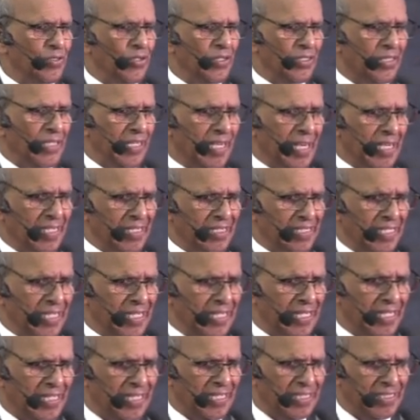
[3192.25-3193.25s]
together, and
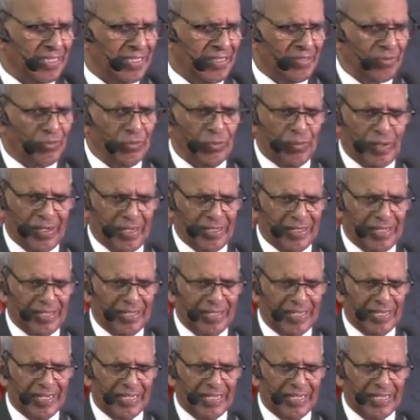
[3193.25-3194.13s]
say, let us do one thing.